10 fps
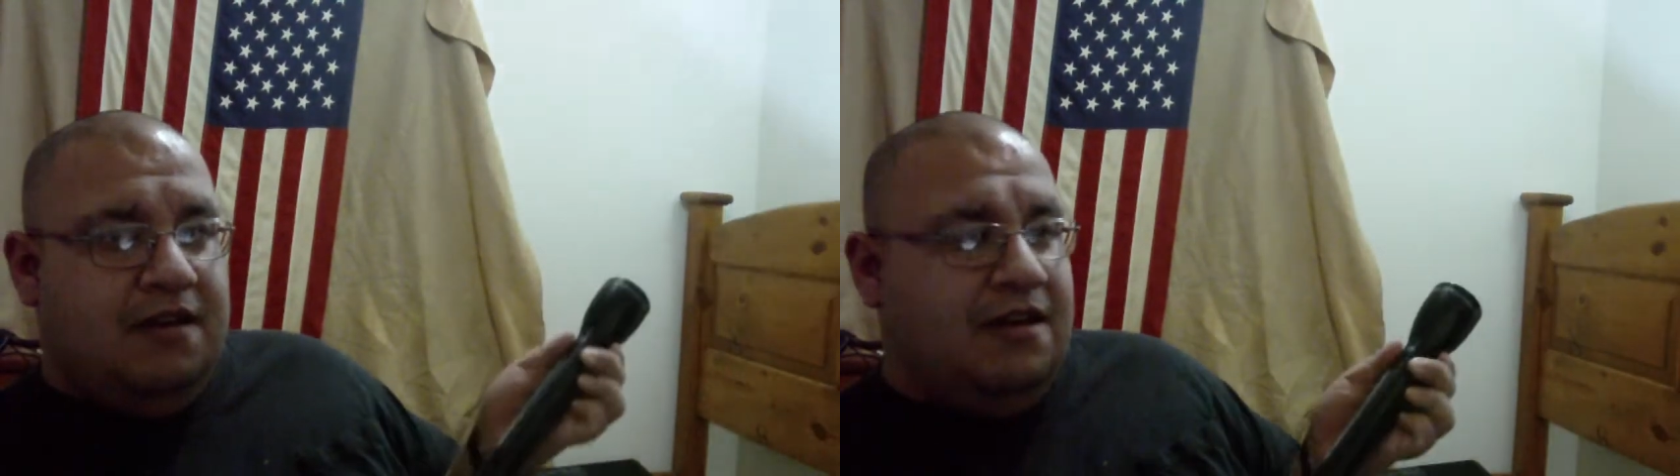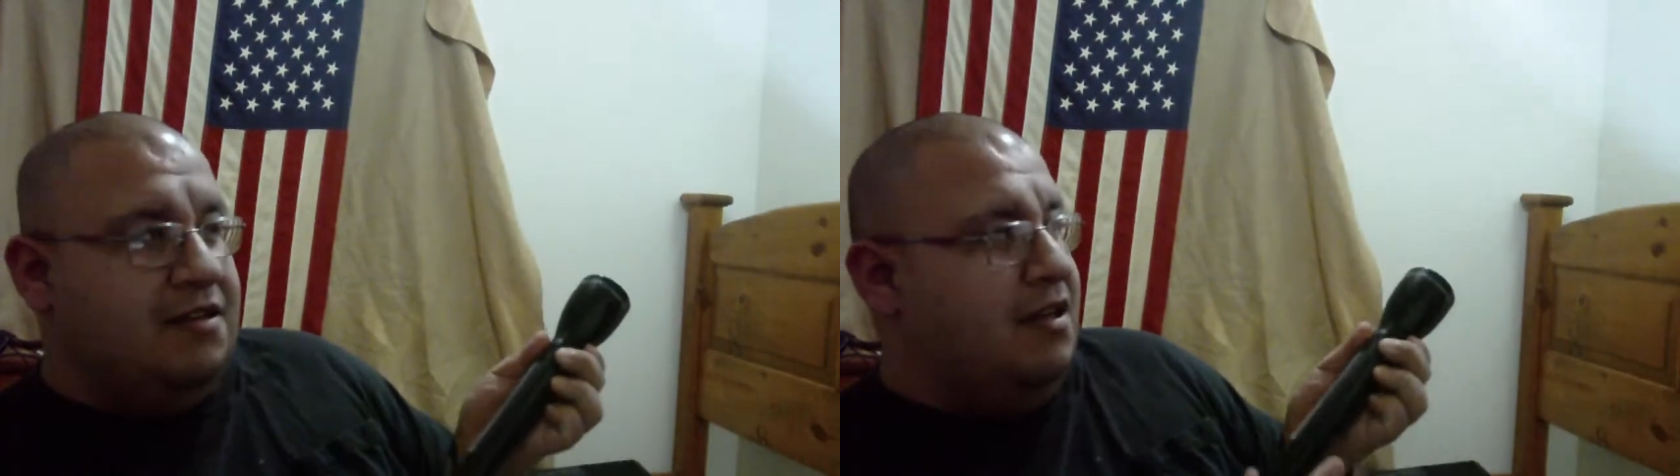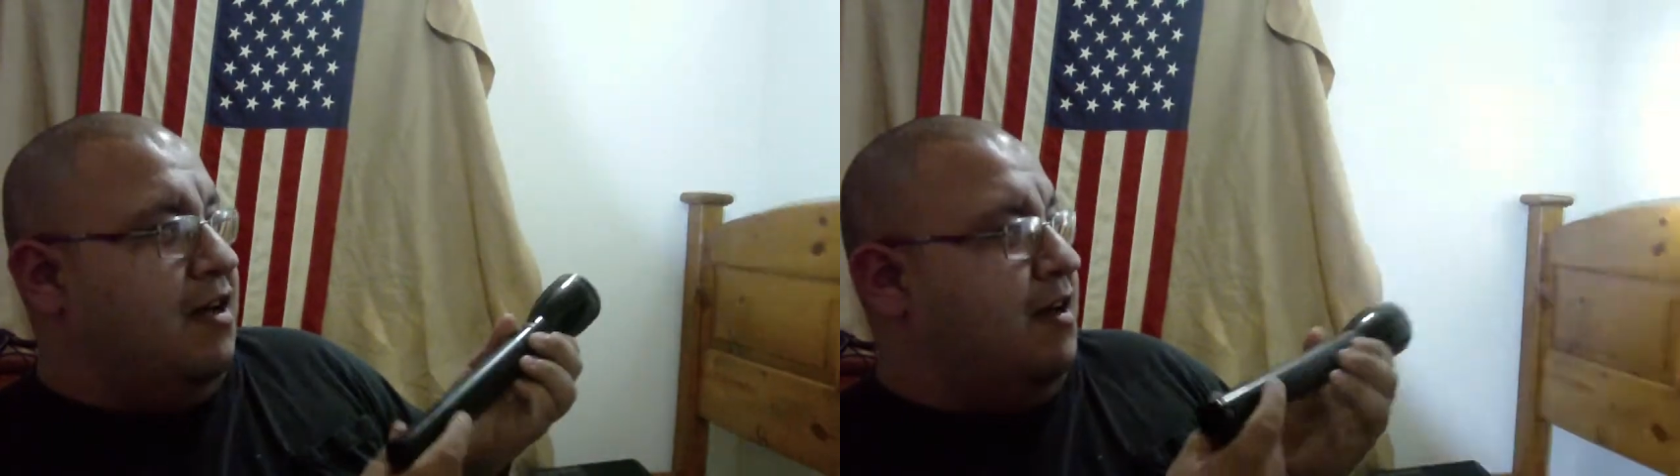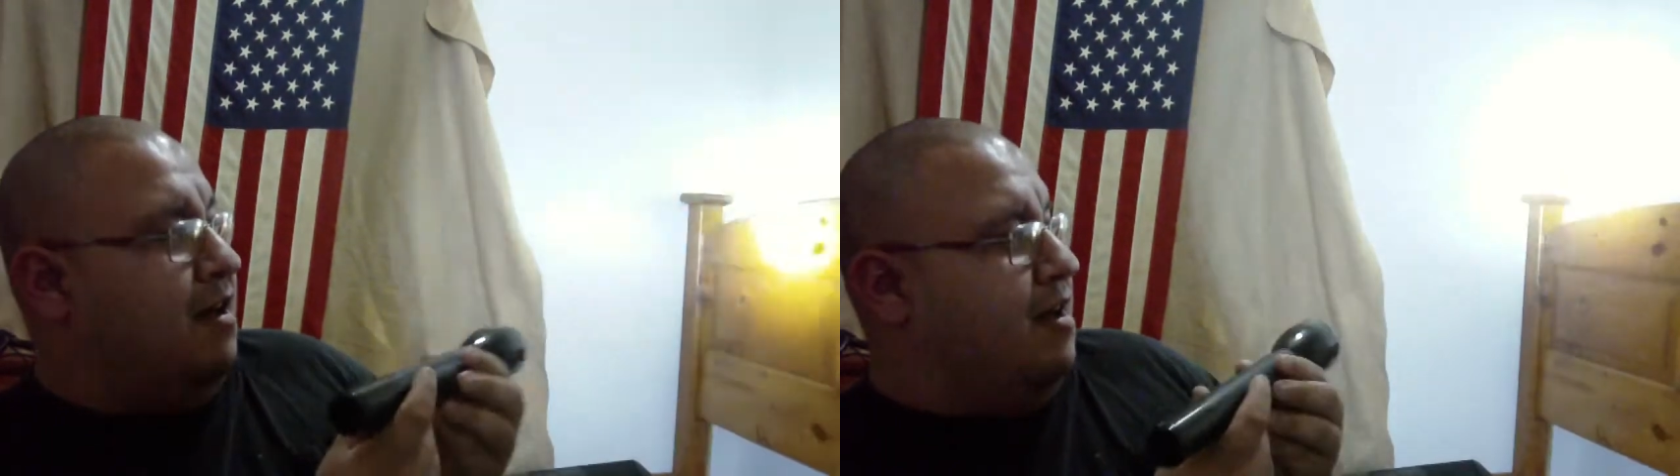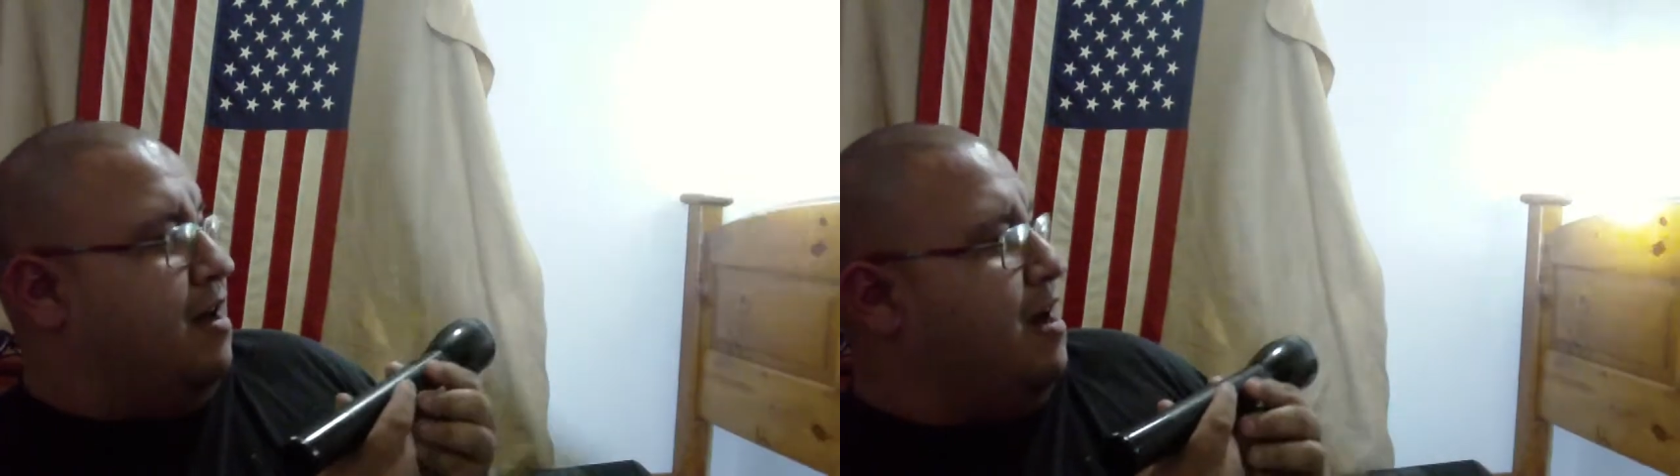is a
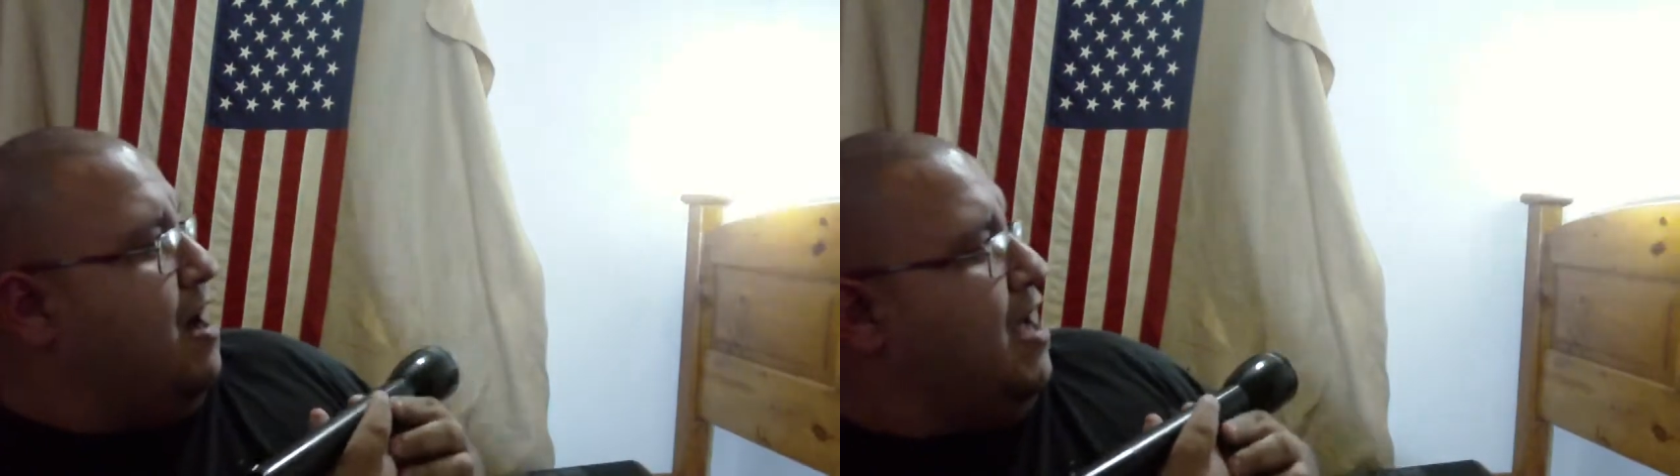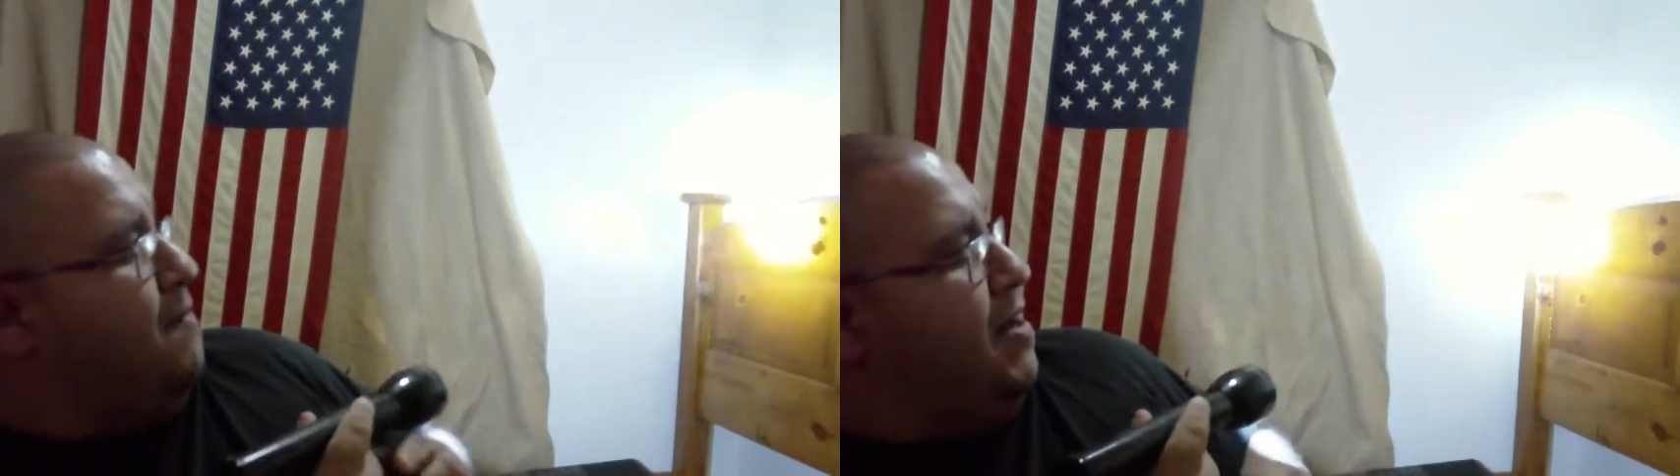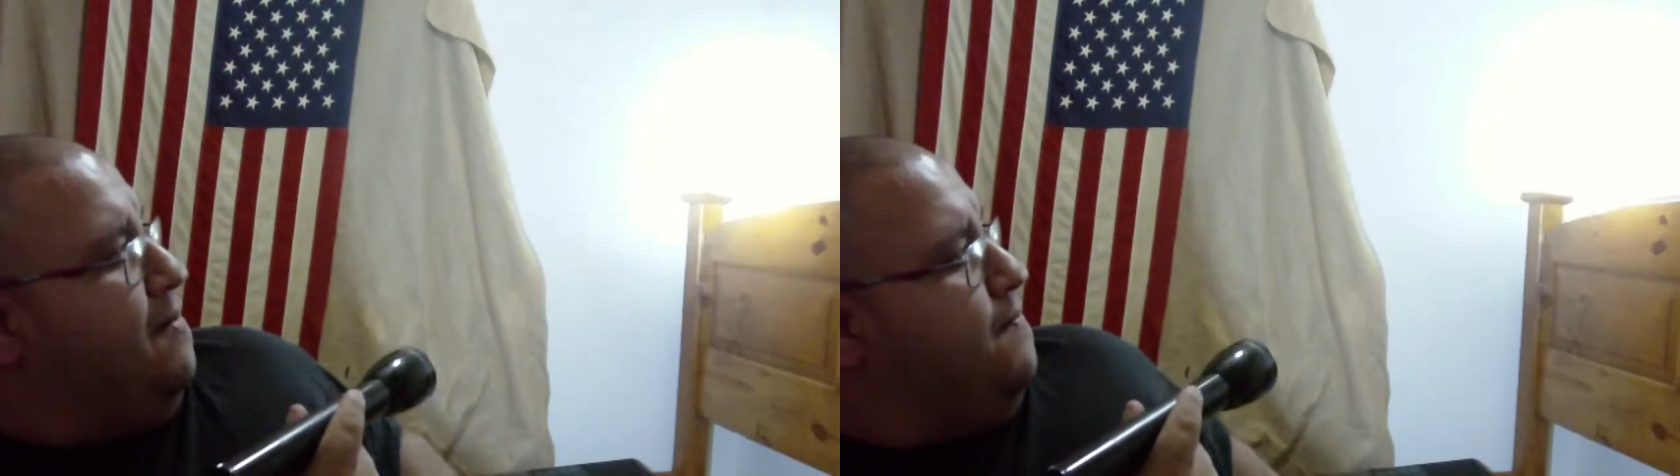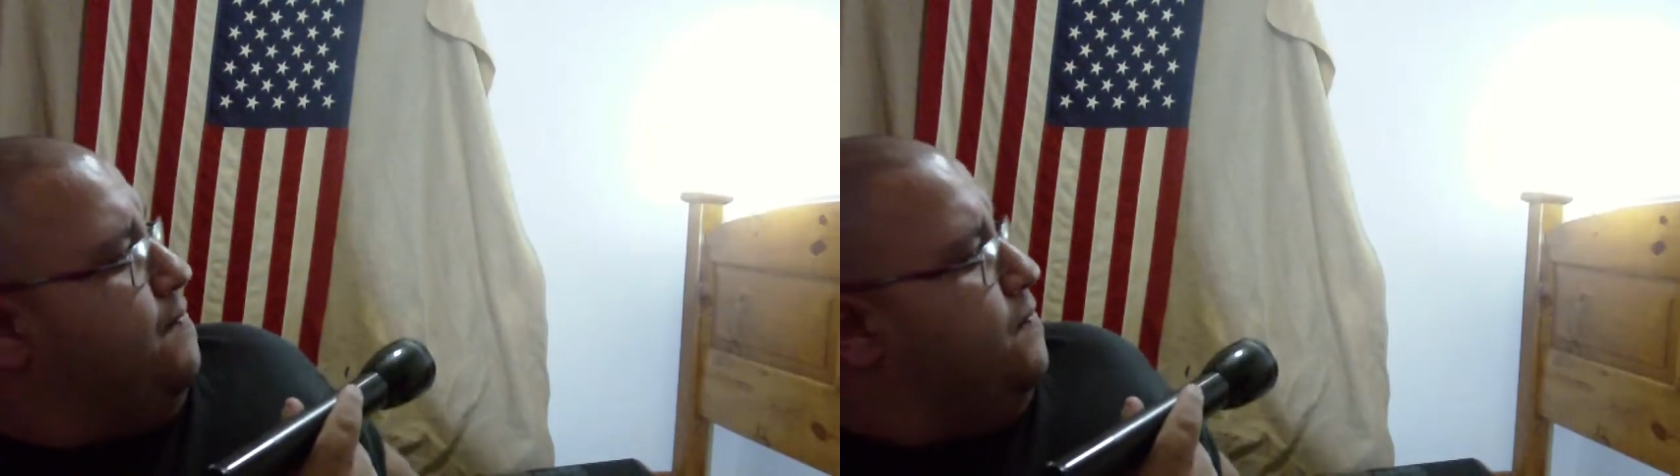high beam.